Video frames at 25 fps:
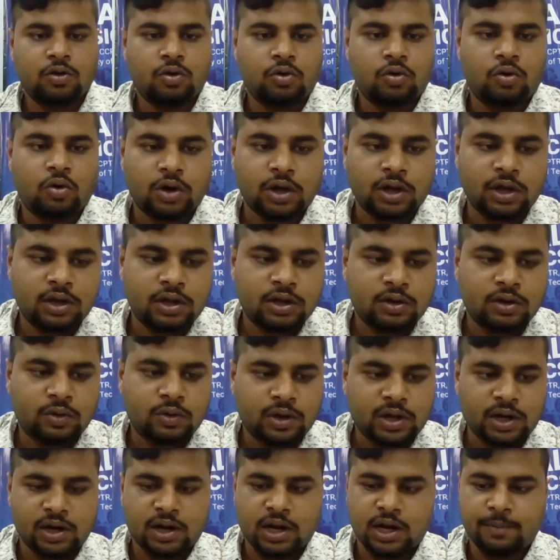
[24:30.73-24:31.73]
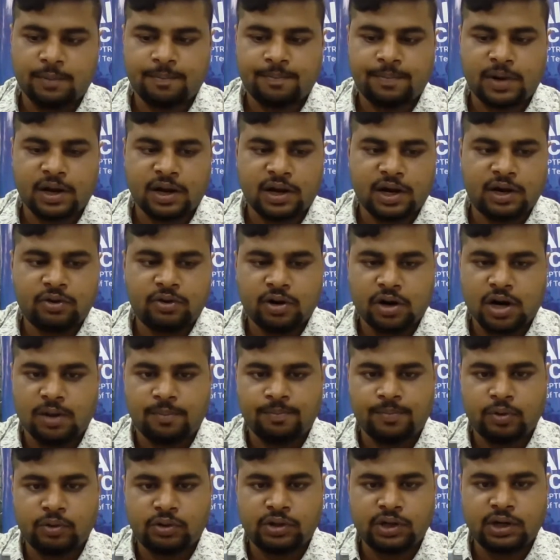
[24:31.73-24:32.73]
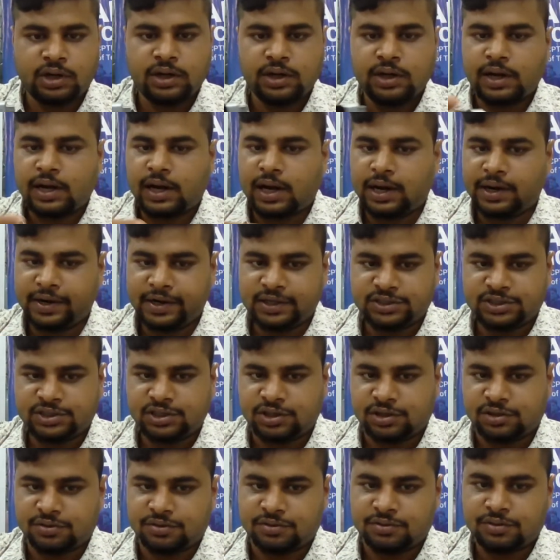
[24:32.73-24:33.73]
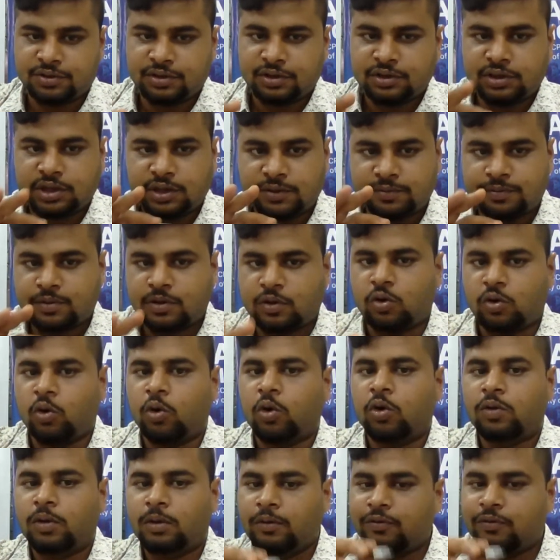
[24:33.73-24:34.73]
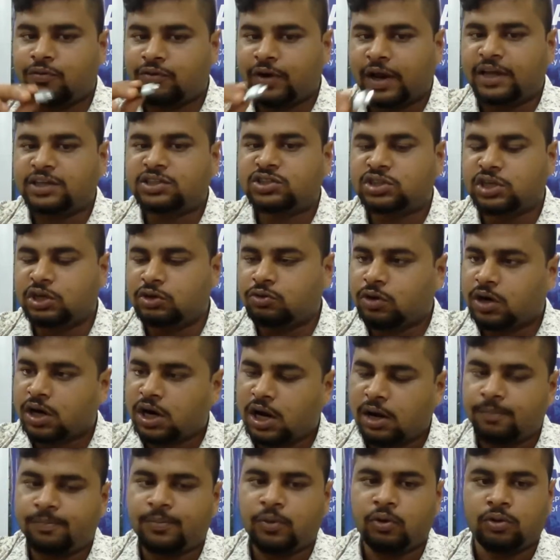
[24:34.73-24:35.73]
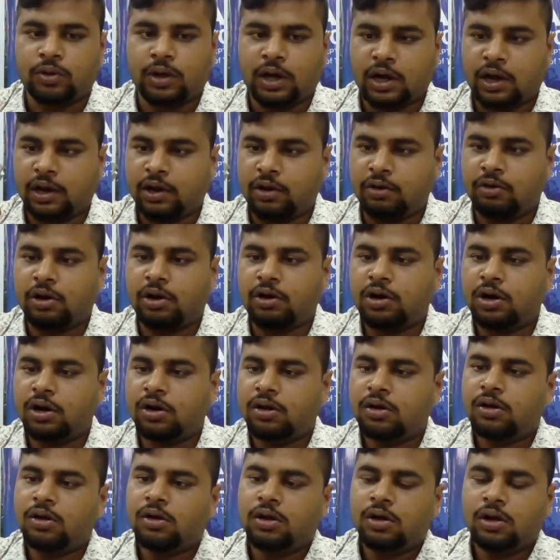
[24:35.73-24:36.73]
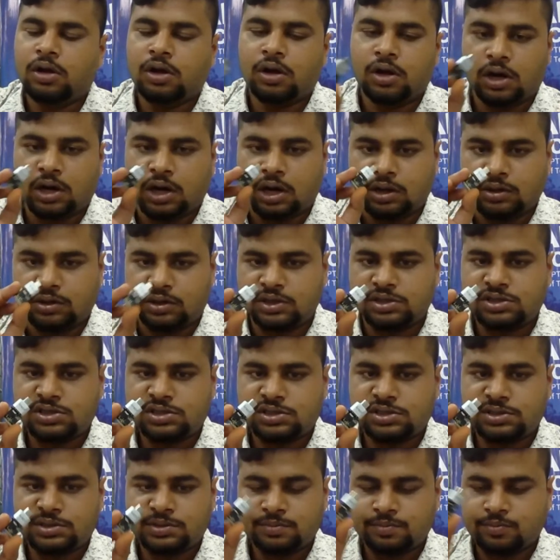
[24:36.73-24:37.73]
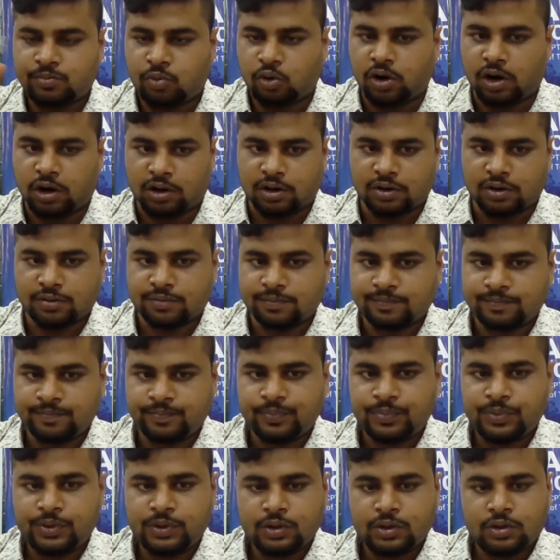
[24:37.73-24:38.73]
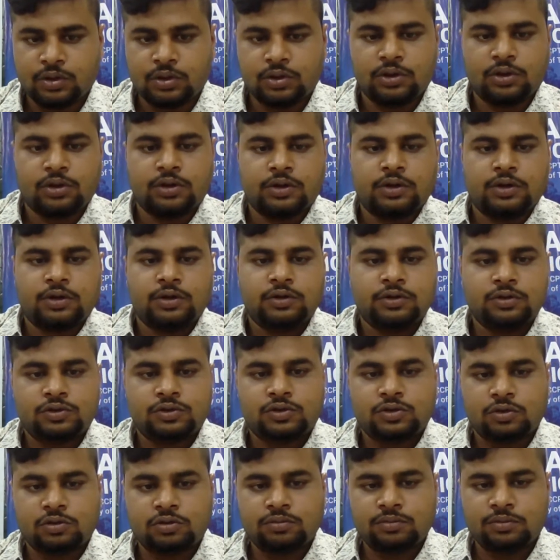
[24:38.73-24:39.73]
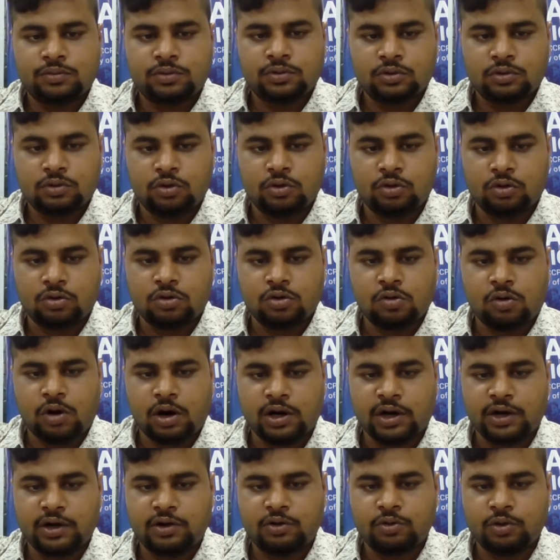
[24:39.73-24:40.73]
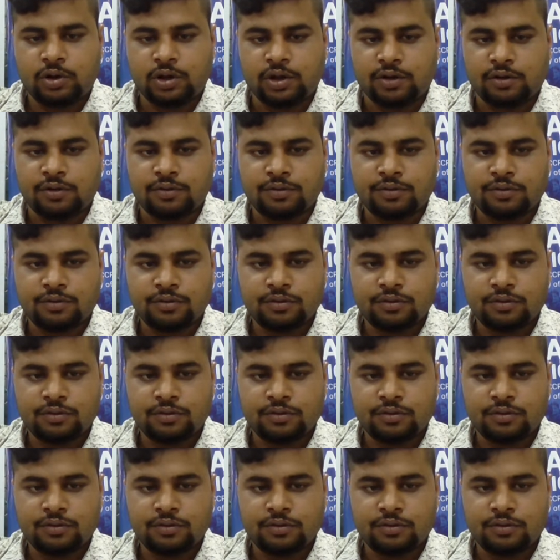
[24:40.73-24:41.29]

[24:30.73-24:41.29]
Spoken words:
Okay, we can plug into a computer, and it is done. The code will fetched into a computer in our this product. So look what it's doing.